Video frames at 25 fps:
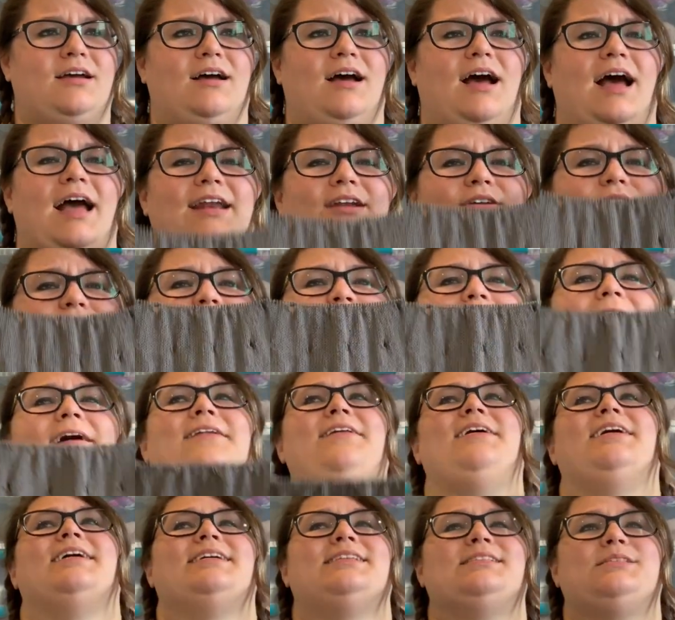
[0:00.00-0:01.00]
I don't know how
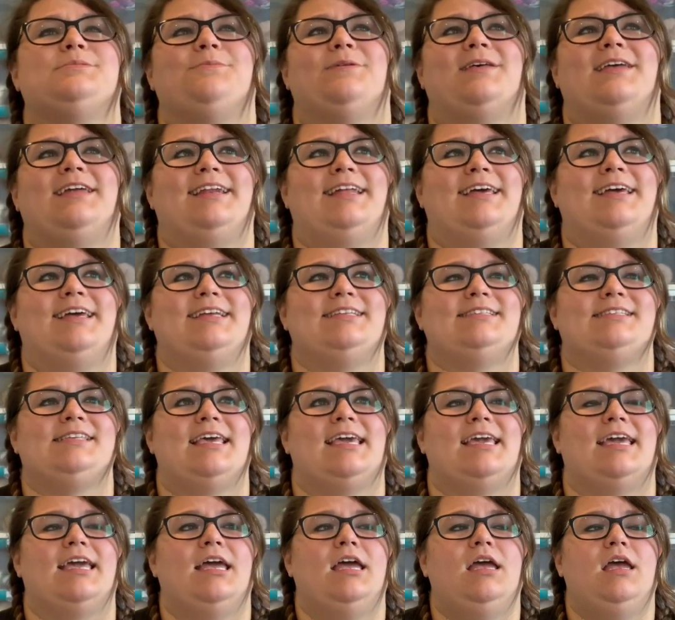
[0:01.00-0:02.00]
to explain it. It's
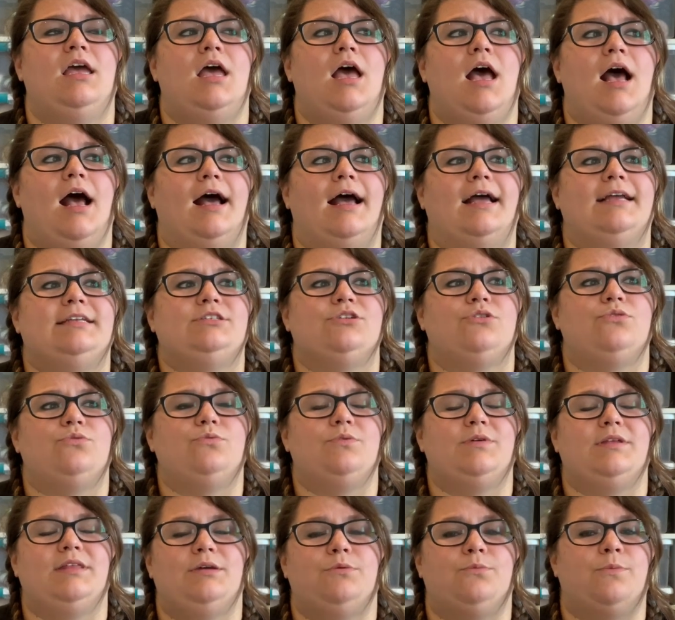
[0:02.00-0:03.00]
like, I don't
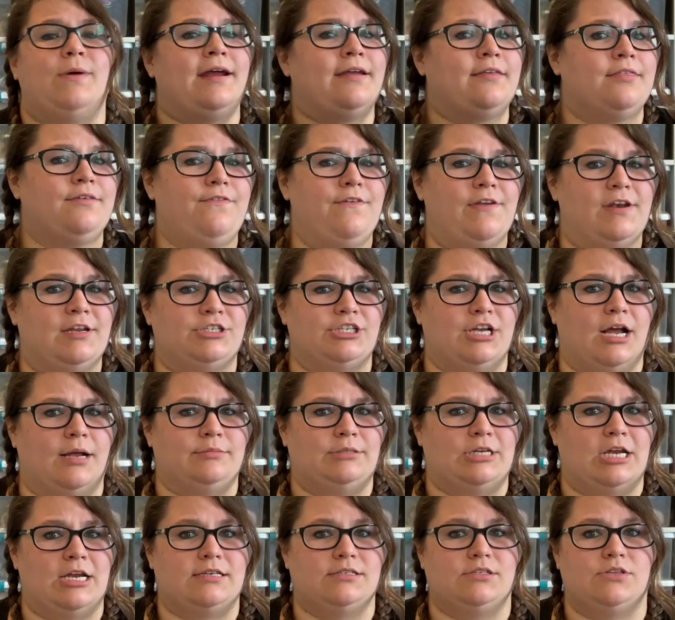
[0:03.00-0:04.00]
really wear the finished
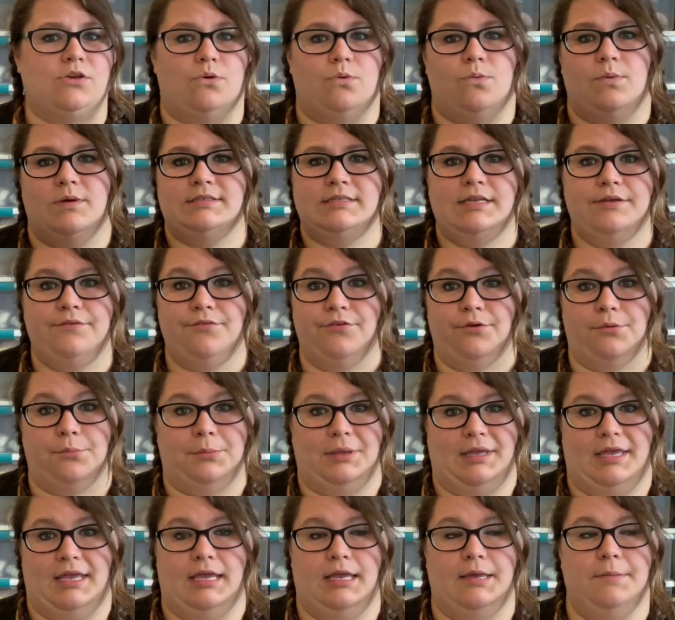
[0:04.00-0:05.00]
object, so it wasn't for
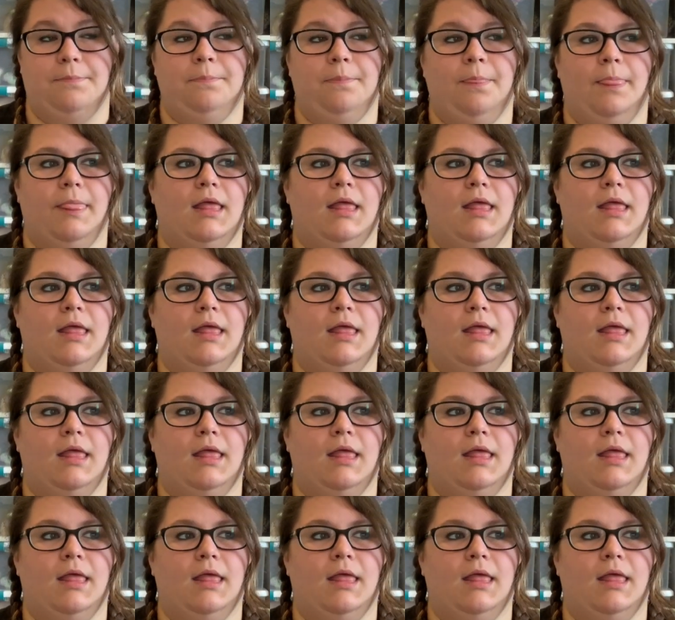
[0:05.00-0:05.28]
me.